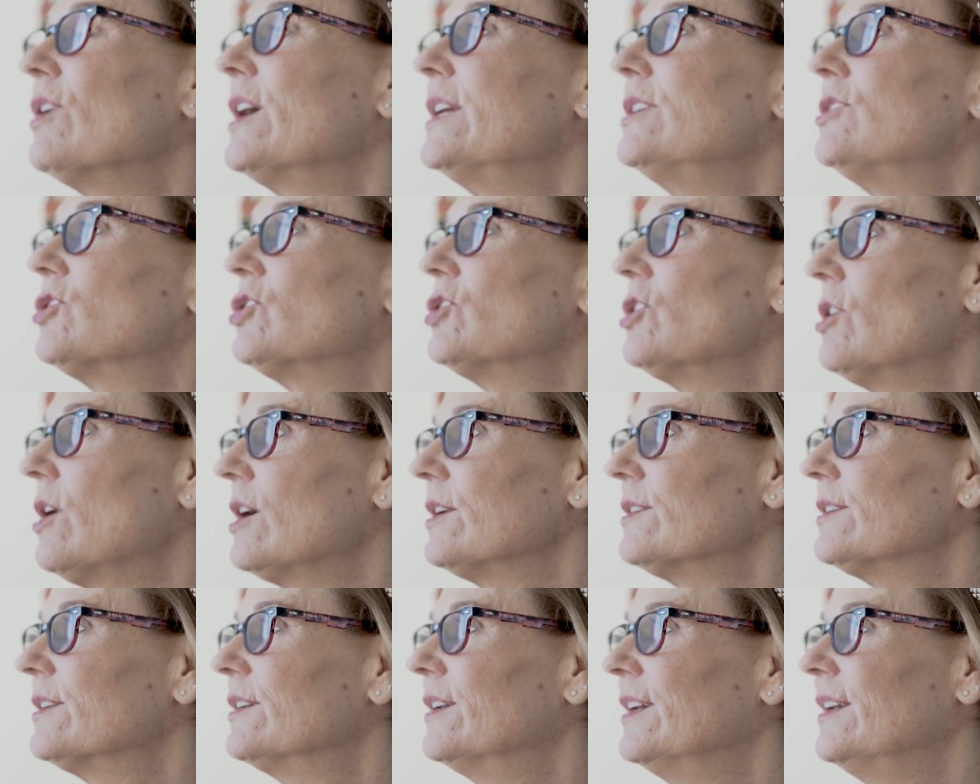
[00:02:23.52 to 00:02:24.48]
right
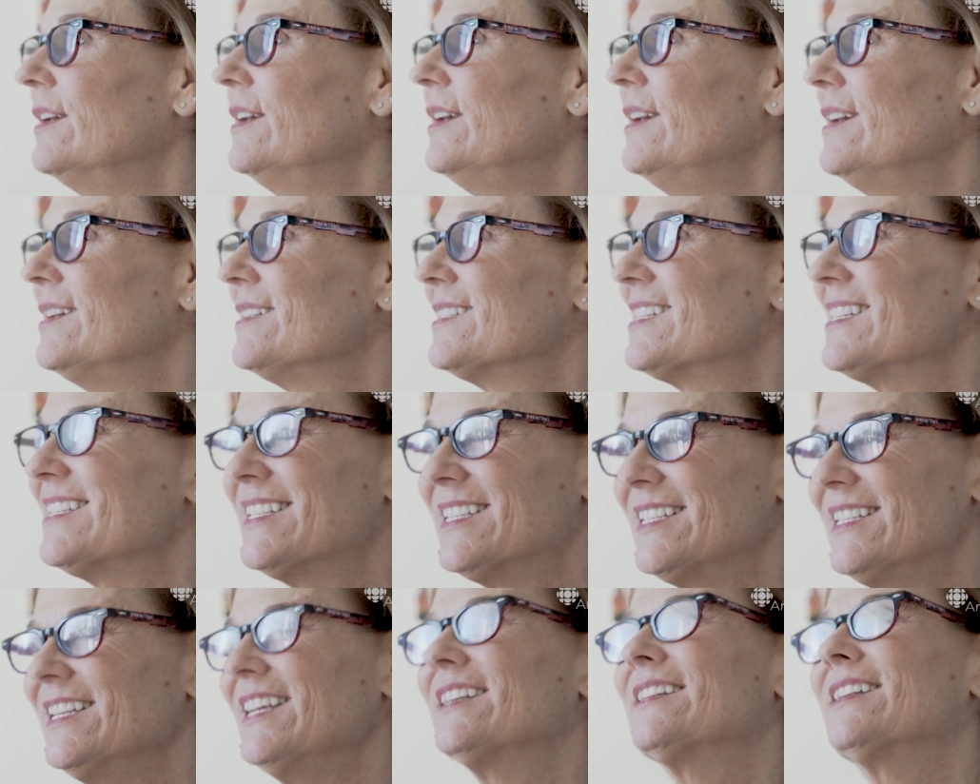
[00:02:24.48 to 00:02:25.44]
shot, to
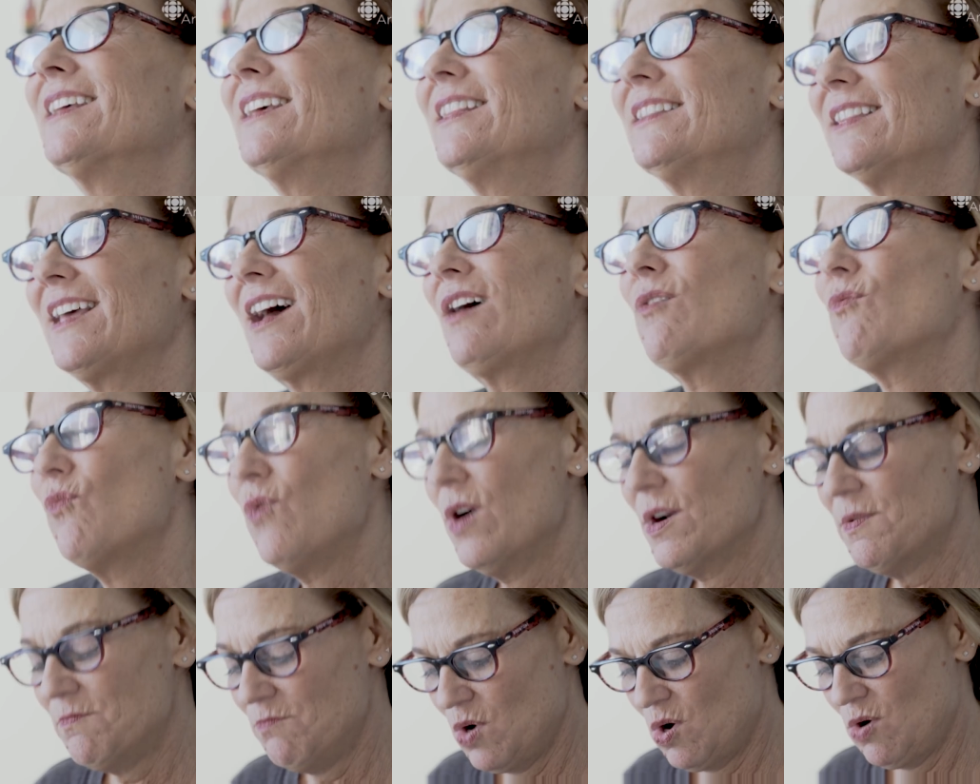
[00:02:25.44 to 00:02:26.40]
sit at that
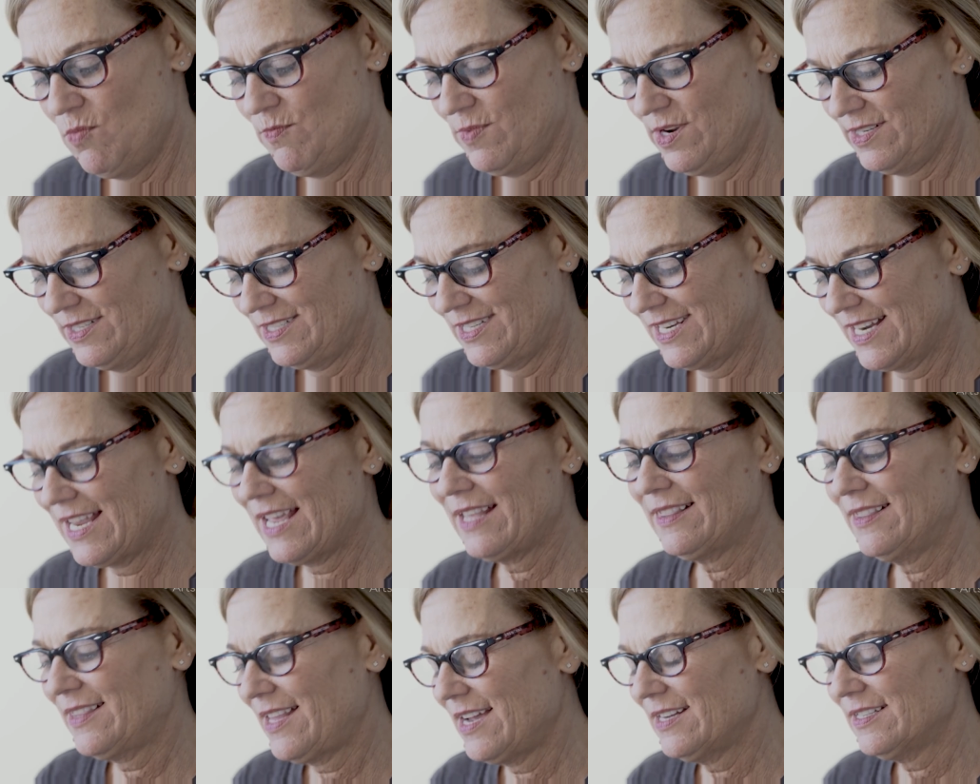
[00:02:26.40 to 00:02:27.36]
one moment, to
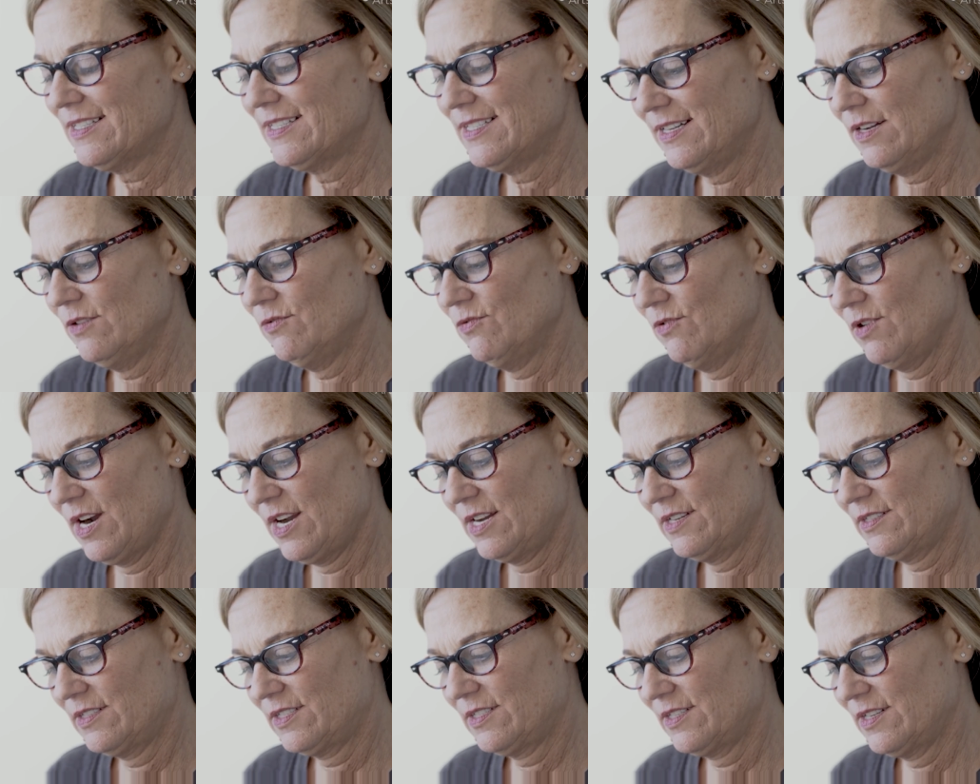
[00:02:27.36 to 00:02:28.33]
get that
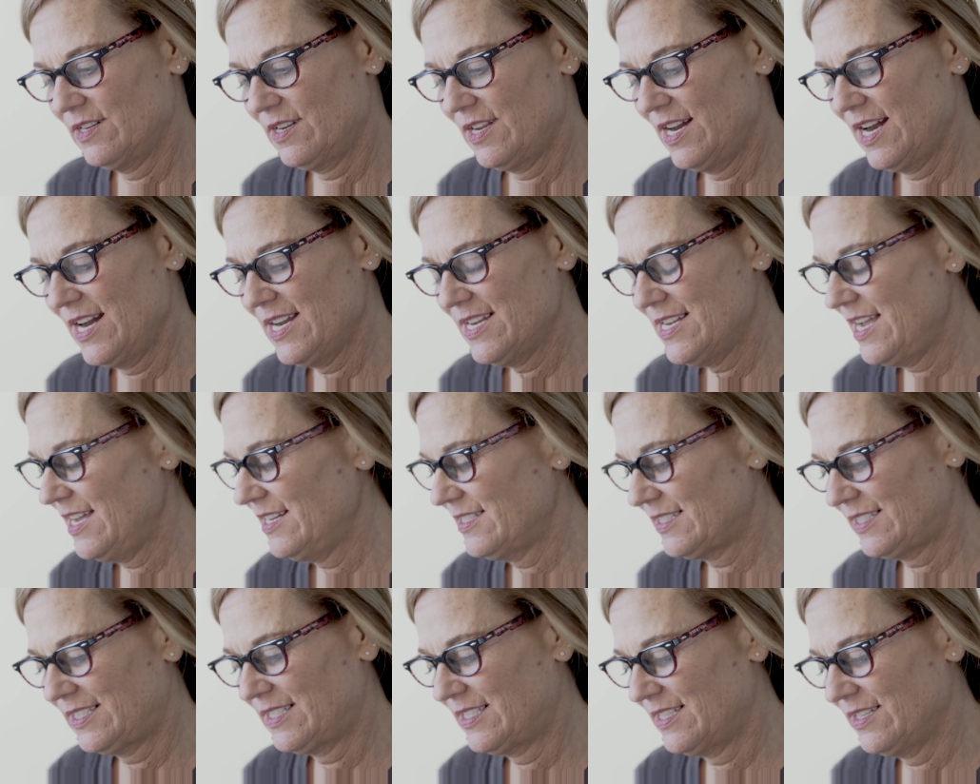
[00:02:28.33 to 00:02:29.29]
sunrise. And I
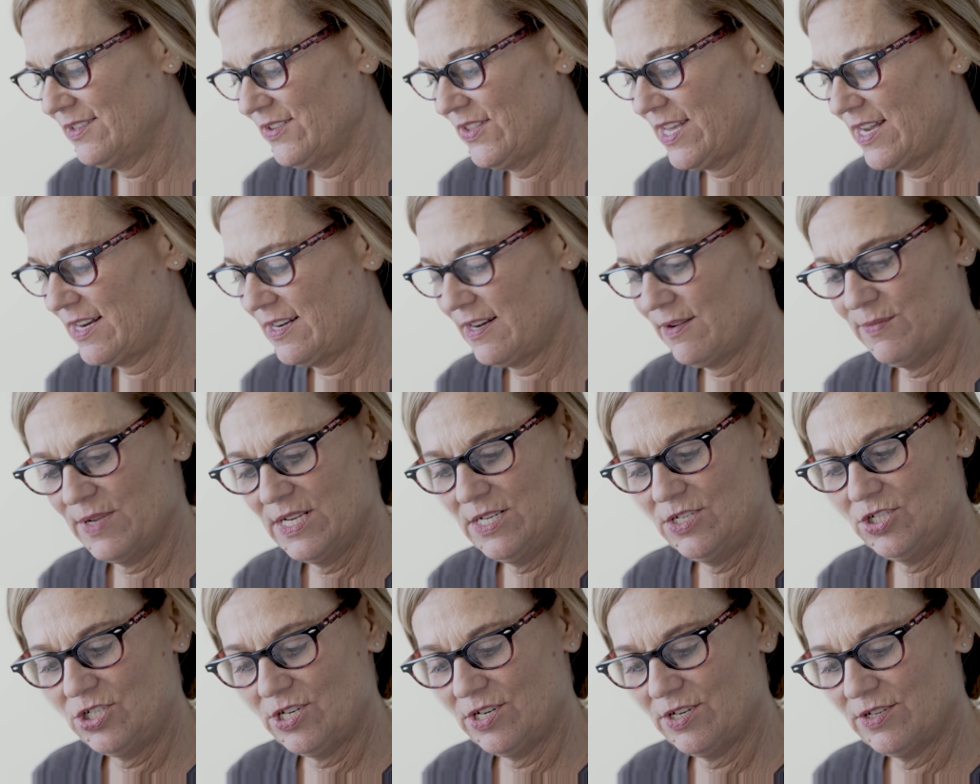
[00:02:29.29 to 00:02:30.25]
can't steal that
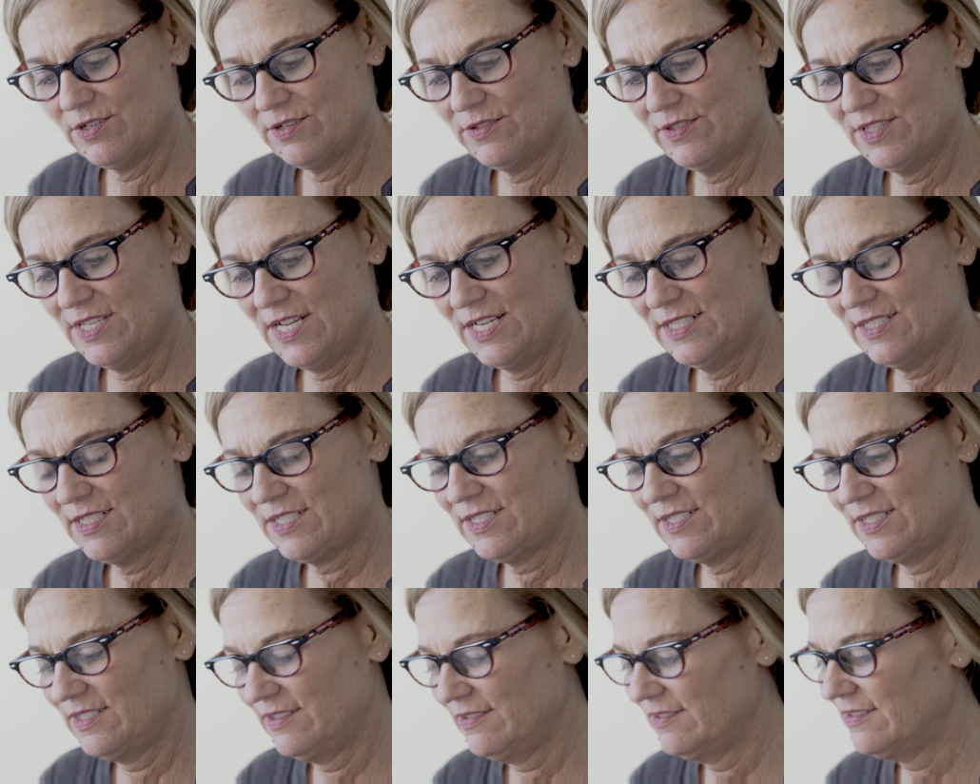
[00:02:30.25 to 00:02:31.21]
image.
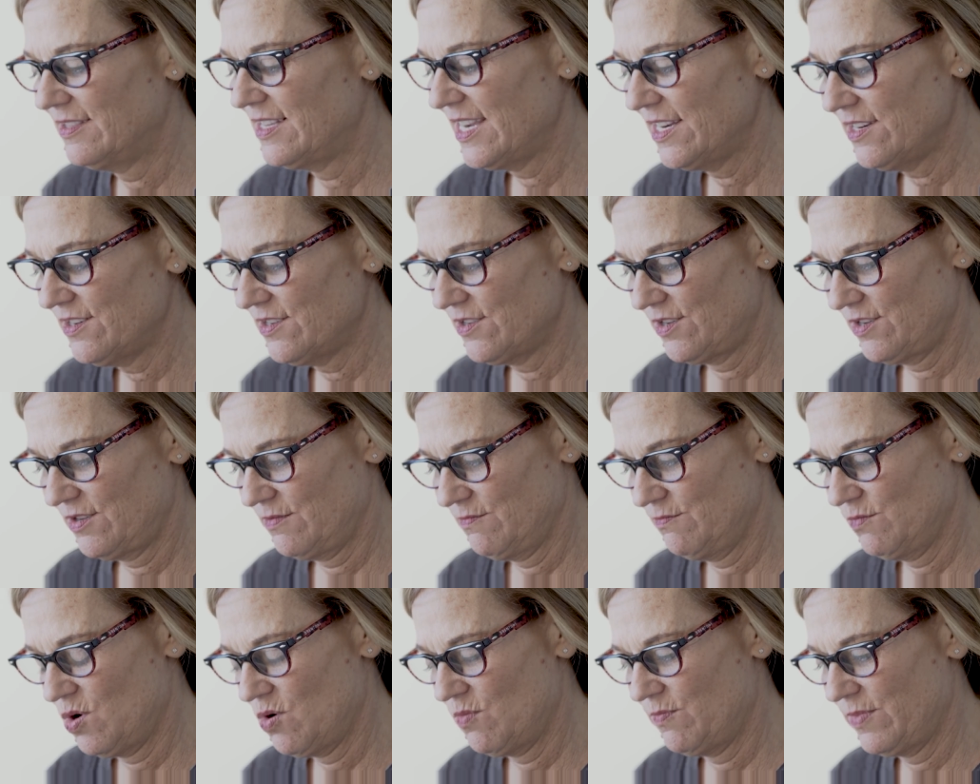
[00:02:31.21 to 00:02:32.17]
That's their
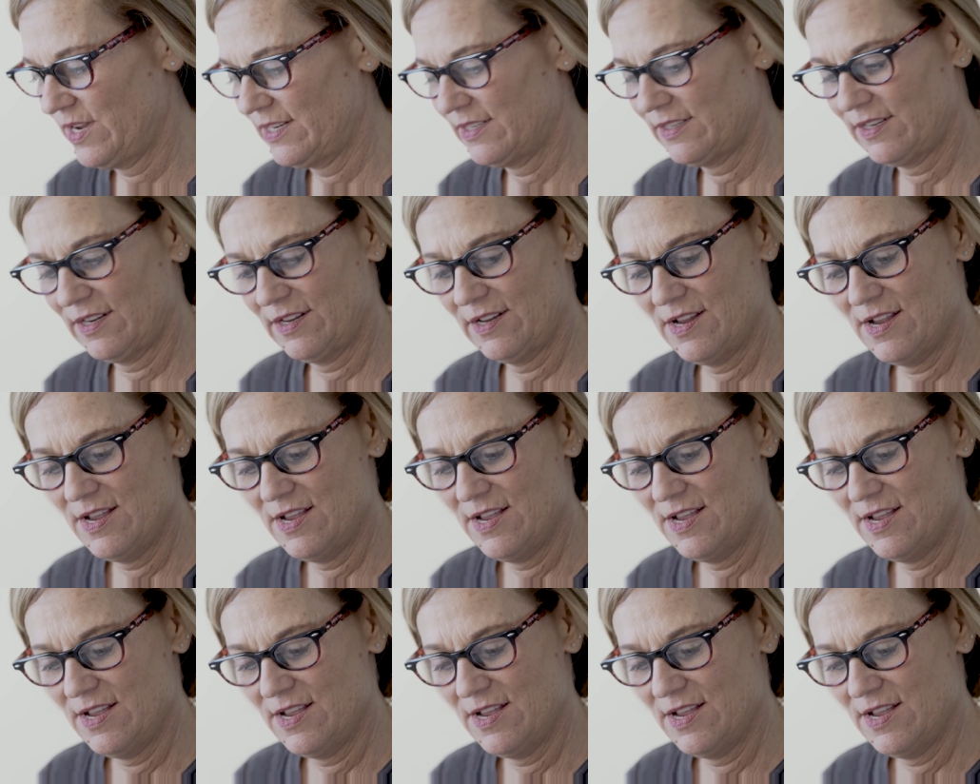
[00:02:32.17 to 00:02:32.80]
moment.